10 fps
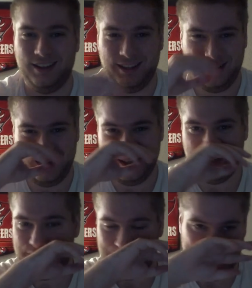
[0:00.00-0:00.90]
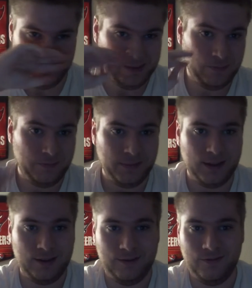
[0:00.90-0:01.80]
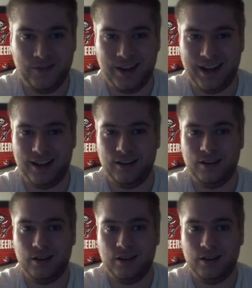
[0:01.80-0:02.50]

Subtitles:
because, man,